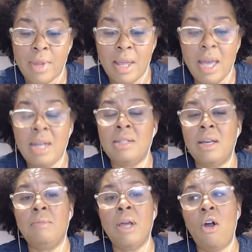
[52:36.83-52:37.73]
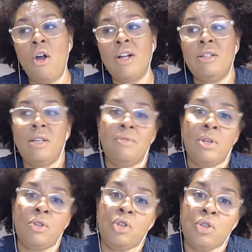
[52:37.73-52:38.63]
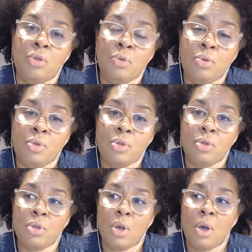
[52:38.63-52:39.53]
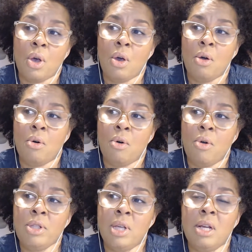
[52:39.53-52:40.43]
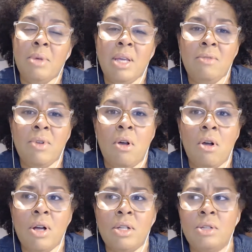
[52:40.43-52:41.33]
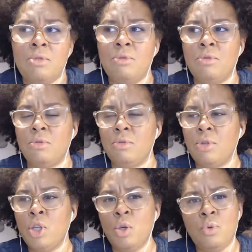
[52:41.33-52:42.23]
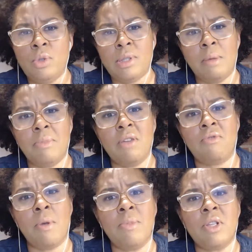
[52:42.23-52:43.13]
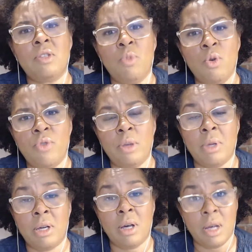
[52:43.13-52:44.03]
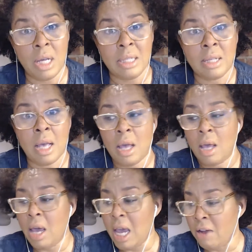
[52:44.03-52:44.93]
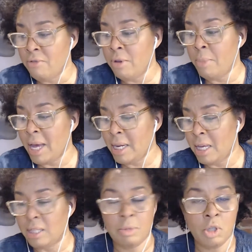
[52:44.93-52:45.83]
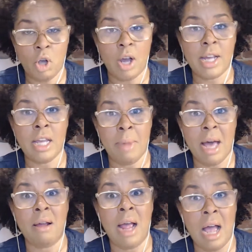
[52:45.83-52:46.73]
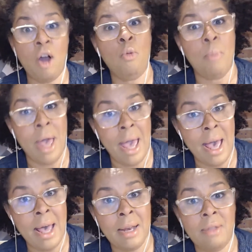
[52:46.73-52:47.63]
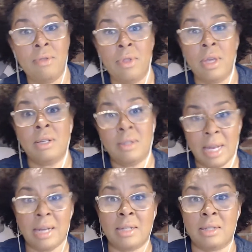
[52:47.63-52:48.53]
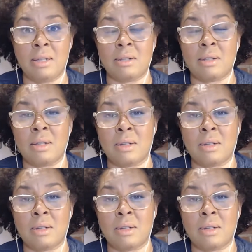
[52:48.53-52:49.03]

And it's going to be hard to even choose. It's going to be even hard to use something from this movie, because everybody has been talking about how bad the aesthetics is.